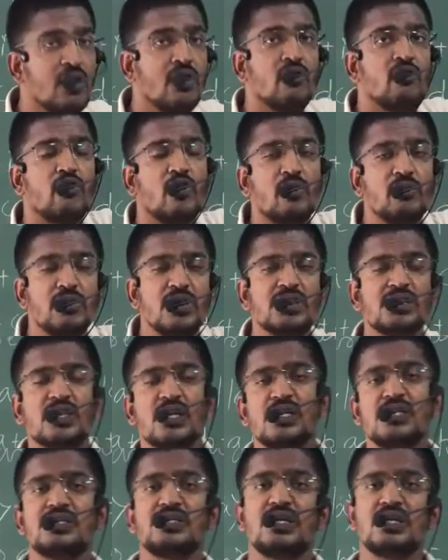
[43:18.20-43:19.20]
from this
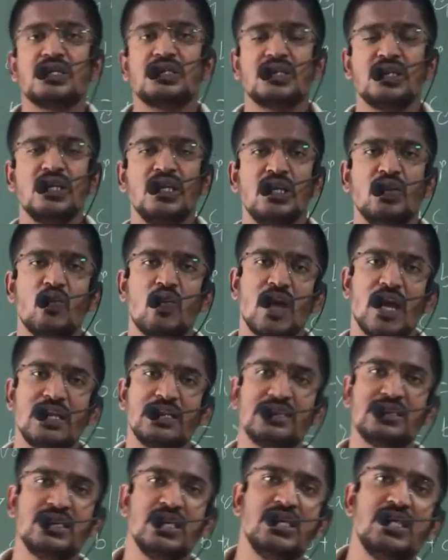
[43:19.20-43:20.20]
construction you
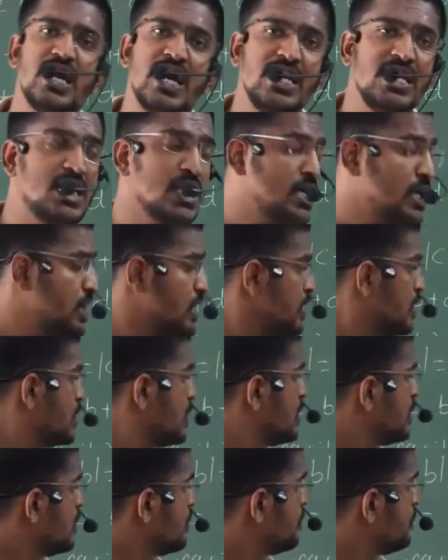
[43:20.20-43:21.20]
can see that
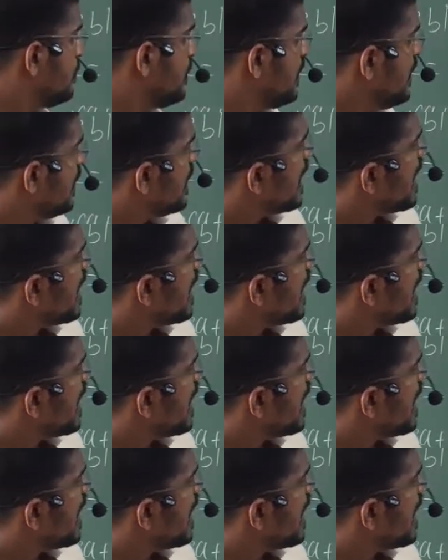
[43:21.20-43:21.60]
P